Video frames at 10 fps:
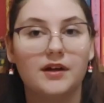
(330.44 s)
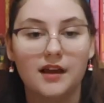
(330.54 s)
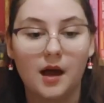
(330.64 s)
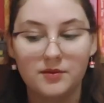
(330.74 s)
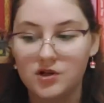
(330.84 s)
my
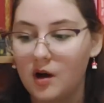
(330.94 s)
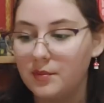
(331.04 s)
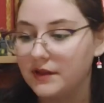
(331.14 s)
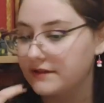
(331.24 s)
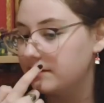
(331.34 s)

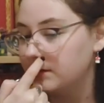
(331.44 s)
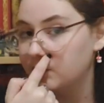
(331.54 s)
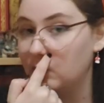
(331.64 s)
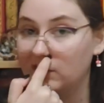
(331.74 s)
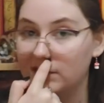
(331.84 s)
laptop because there's
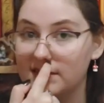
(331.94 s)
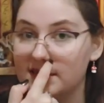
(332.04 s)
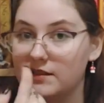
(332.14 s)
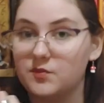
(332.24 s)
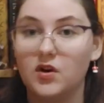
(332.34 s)
more than
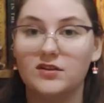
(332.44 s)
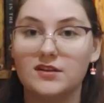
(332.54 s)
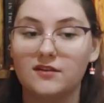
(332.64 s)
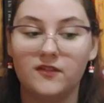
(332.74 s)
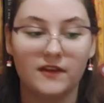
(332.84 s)
six books
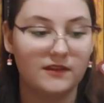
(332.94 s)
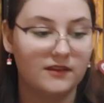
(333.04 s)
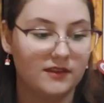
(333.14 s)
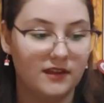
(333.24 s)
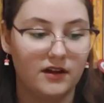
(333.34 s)
that fit
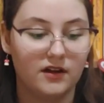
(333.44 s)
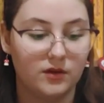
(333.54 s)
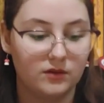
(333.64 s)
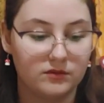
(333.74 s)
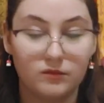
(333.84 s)

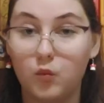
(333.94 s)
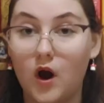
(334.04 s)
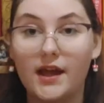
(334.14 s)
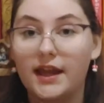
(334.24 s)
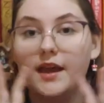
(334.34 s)
the
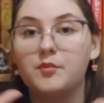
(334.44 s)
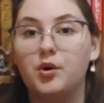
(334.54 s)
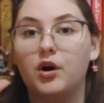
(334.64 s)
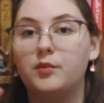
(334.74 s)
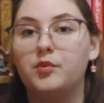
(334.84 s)
YA
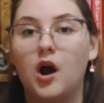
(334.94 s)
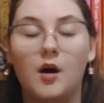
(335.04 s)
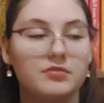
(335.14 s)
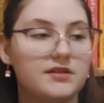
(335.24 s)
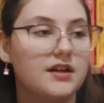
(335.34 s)
book
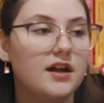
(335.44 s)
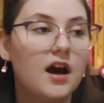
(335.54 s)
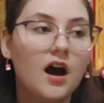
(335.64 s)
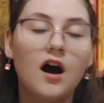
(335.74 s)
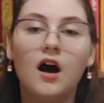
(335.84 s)
prompt.
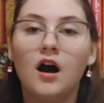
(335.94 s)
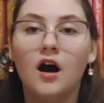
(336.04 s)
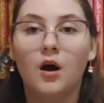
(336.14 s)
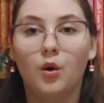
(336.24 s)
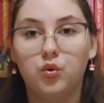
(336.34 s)

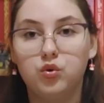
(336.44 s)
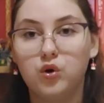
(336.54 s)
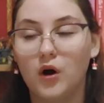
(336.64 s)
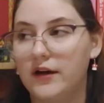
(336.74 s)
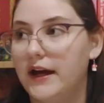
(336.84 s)

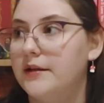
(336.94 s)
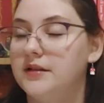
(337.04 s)
Okay,